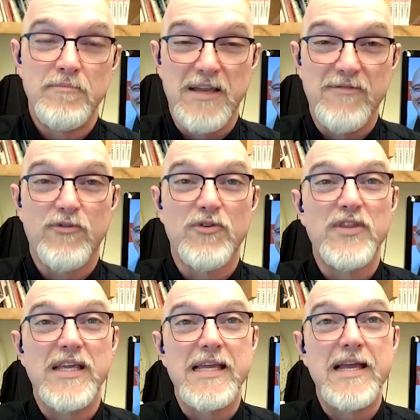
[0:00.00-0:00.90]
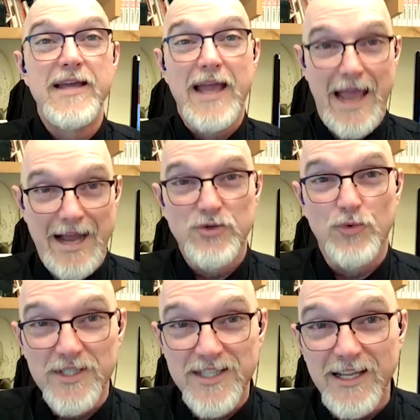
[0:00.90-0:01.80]
be for the
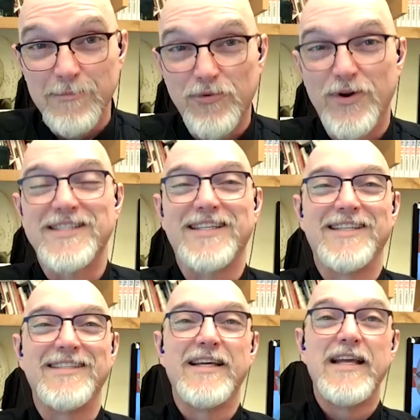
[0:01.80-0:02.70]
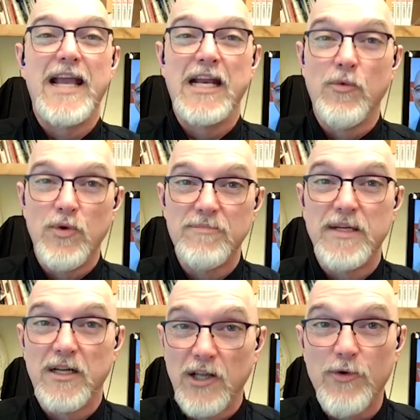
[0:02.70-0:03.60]
actual sitting president, and it would have
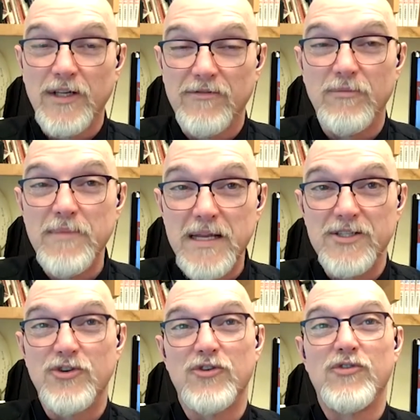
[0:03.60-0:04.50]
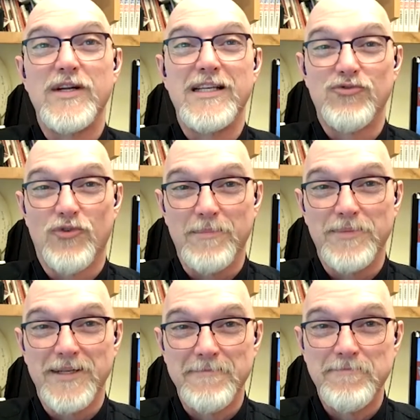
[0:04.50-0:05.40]
been a lower level minister greeting Trump.
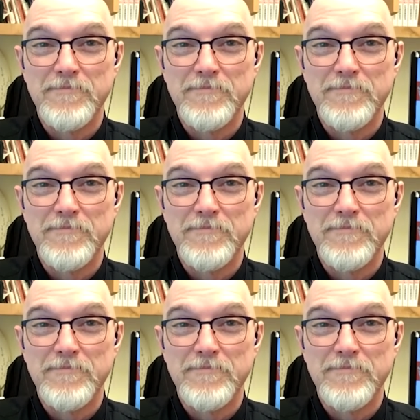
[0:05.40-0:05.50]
